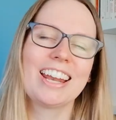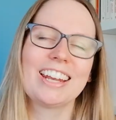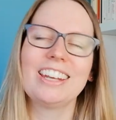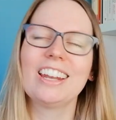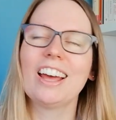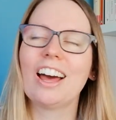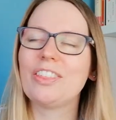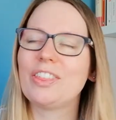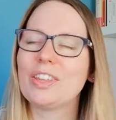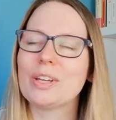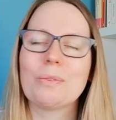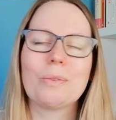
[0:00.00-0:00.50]

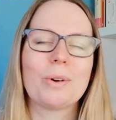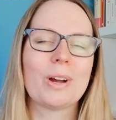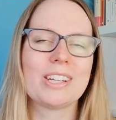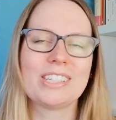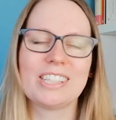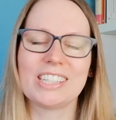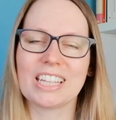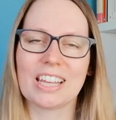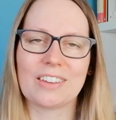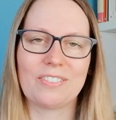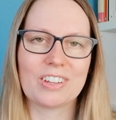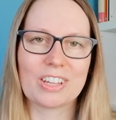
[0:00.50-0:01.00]
Nothing worse
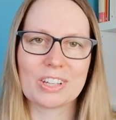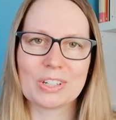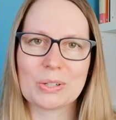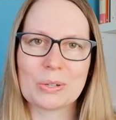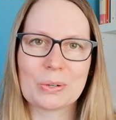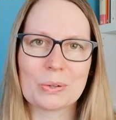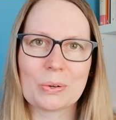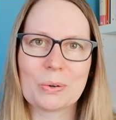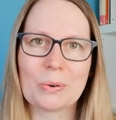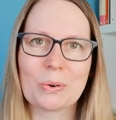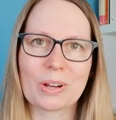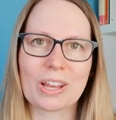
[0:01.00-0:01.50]
than giving a
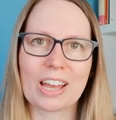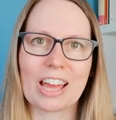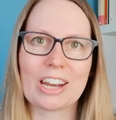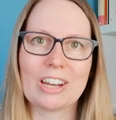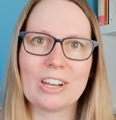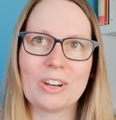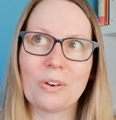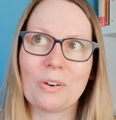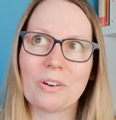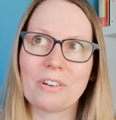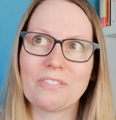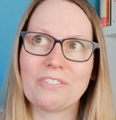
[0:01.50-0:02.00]
talk
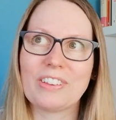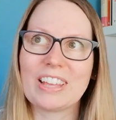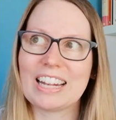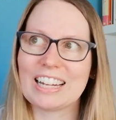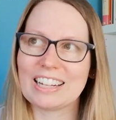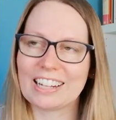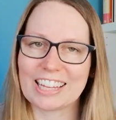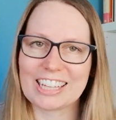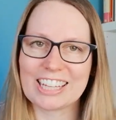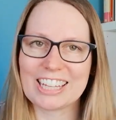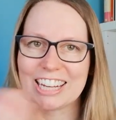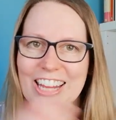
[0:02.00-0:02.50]
and not
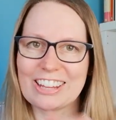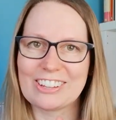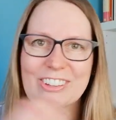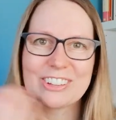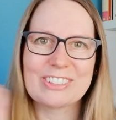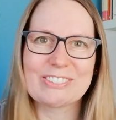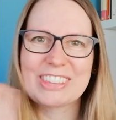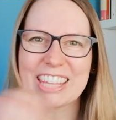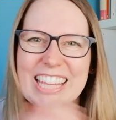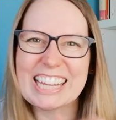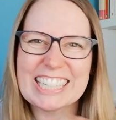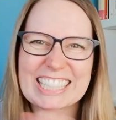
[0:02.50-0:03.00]
feeling like, you know, you've
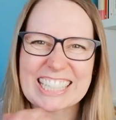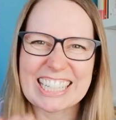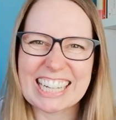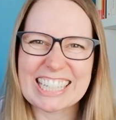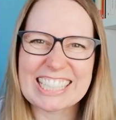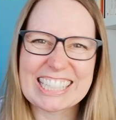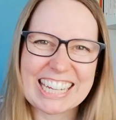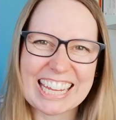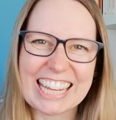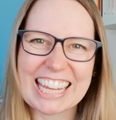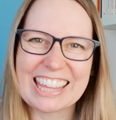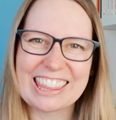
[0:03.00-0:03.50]
got things in your
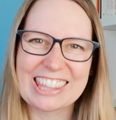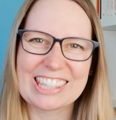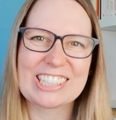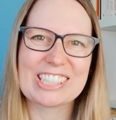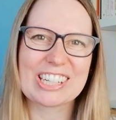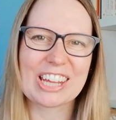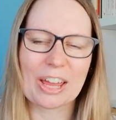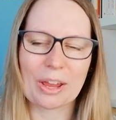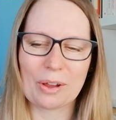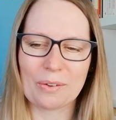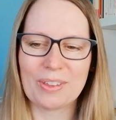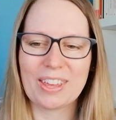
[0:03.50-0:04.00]
teeth.
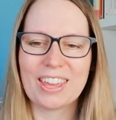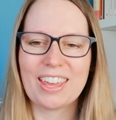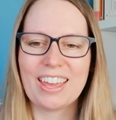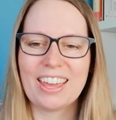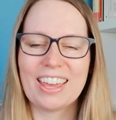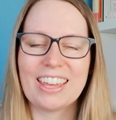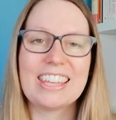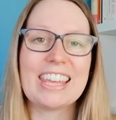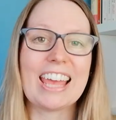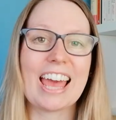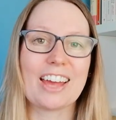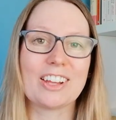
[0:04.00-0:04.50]
So
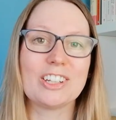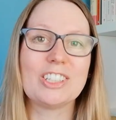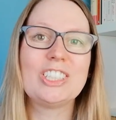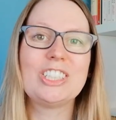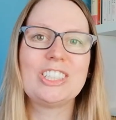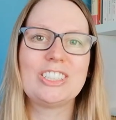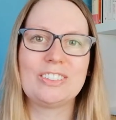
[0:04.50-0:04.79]
yeah,